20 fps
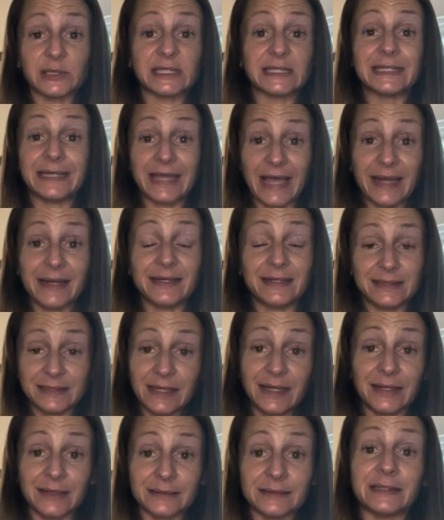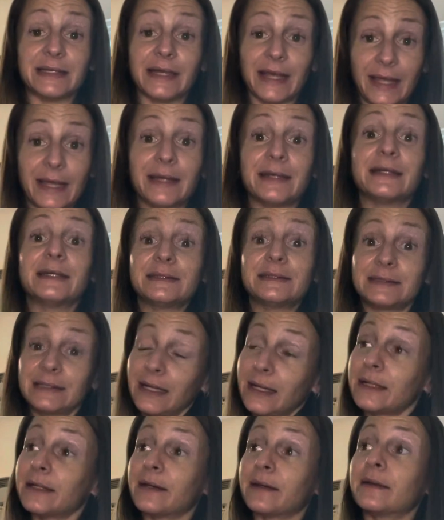It's getting it done, getting it
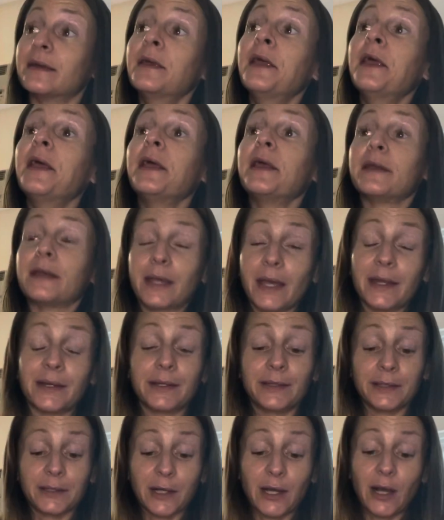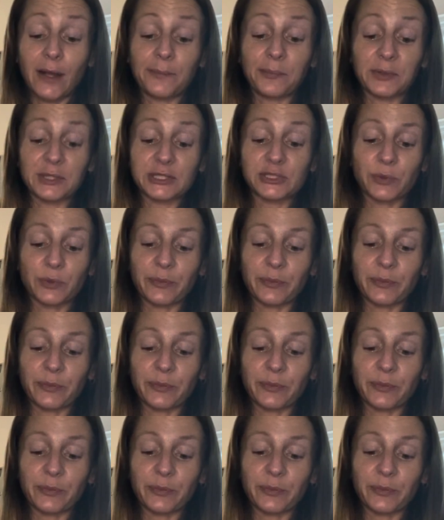done, getting it accomplished.